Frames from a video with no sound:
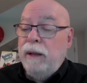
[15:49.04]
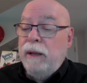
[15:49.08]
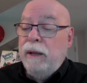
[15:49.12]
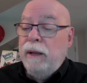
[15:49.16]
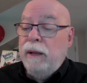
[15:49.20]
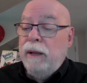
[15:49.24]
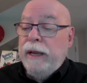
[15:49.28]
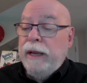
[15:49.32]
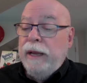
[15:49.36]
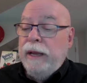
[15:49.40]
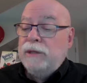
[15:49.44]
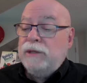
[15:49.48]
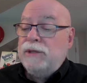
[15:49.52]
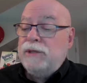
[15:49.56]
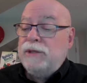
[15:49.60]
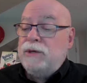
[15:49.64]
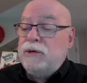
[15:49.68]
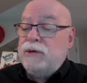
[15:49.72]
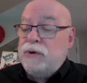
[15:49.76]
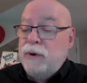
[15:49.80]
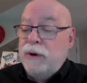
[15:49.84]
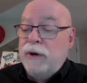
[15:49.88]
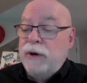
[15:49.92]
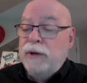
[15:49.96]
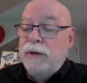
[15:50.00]
is
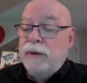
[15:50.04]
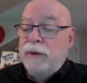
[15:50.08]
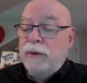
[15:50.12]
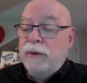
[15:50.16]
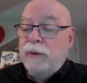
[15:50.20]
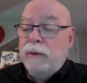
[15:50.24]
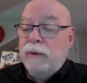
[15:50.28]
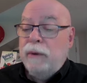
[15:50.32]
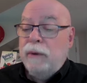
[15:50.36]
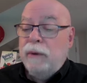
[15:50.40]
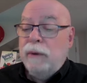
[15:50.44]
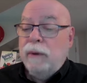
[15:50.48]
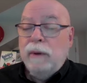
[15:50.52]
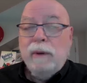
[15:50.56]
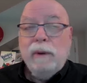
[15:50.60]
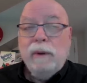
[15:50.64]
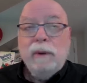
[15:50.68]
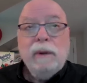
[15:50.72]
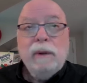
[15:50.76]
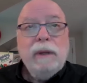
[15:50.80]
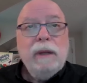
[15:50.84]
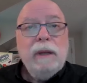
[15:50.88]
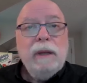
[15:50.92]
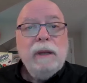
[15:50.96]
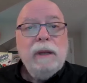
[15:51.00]
true
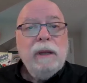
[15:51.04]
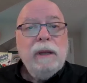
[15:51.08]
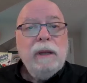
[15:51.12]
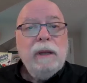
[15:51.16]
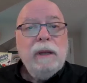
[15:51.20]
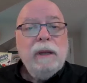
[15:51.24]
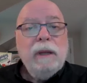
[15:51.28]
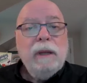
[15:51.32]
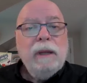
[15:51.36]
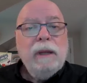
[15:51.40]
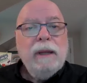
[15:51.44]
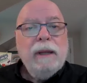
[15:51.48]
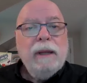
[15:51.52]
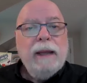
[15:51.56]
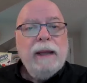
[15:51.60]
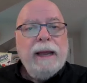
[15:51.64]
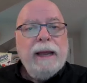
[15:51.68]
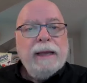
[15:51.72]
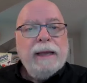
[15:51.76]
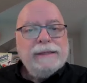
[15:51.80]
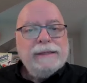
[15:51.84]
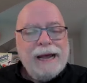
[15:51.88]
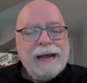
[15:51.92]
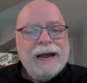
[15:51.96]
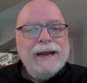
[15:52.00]

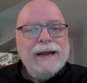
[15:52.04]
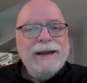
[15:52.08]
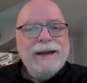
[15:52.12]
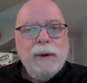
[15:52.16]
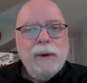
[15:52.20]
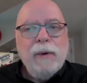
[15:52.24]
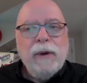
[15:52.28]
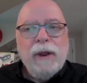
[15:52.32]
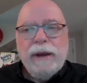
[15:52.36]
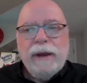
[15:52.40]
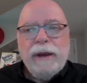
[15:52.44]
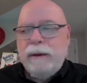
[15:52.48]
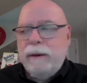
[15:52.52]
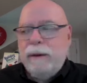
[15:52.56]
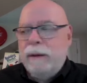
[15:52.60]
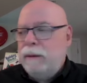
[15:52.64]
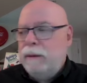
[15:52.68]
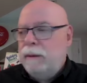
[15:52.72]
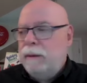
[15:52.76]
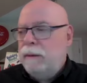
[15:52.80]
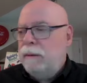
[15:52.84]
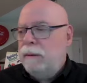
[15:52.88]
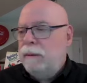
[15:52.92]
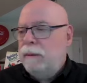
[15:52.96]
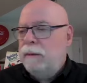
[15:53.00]
as I know it,
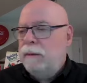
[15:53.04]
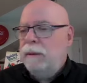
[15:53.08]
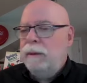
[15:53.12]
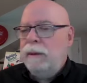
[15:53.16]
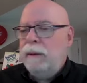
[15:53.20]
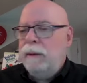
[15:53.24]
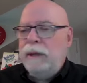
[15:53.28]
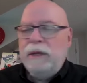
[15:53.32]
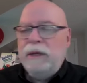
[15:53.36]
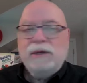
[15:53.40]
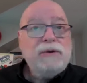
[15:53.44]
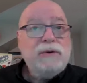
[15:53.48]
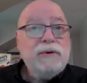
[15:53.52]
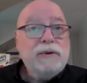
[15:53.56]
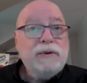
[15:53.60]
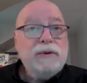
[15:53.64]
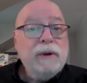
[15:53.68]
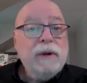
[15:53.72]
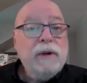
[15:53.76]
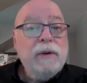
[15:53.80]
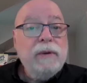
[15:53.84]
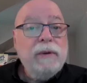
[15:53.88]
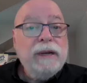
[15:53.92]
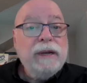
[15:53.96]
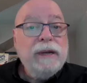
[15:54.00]
is
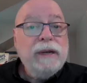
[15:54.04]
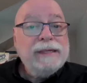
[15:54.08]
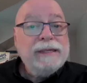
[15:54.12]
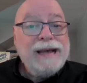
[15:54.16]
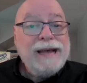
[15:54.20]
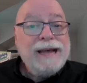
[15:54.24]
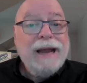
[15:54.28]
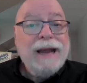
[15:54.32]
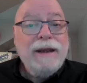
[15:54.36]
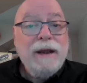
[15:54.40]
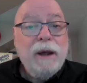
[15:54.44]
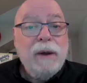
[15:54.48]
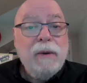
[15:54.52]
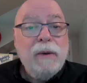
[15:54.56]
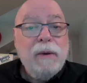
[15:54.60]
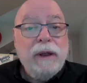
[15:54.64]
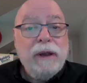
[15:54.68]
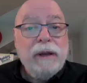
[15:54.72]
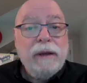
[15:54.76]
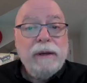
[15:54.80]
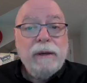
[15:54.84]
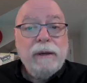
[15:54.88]
true as I know it.